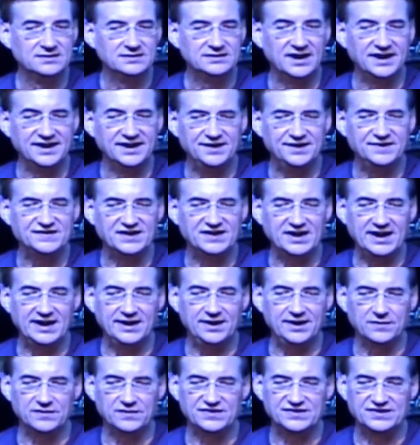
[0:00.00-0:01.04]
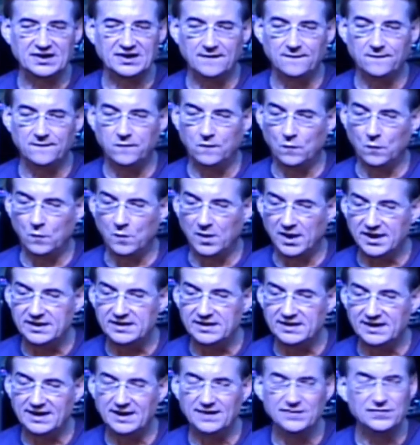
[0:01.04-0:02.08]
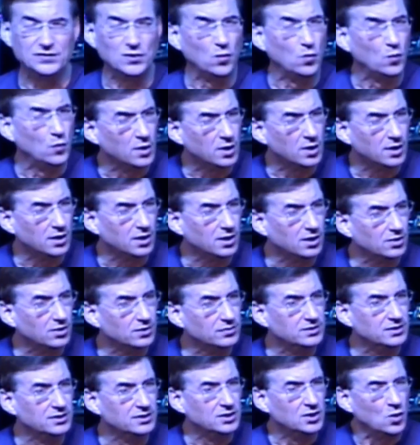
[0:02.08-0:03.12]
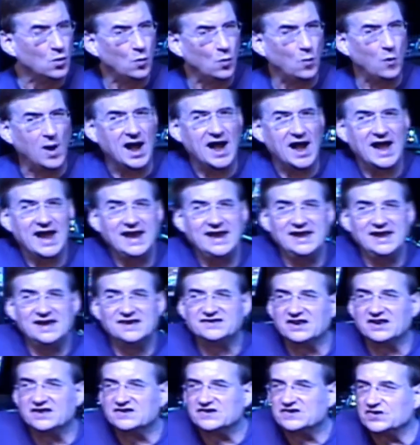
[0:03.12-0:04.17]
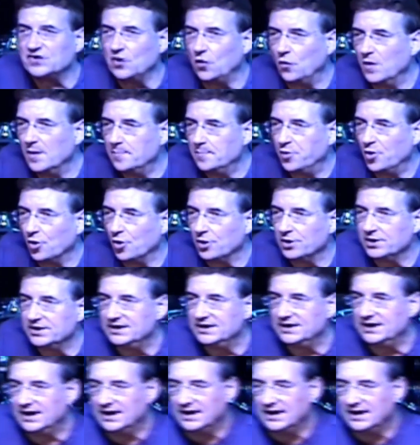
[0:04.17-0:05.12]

Now you say to yourself, what in the world? Why is it so important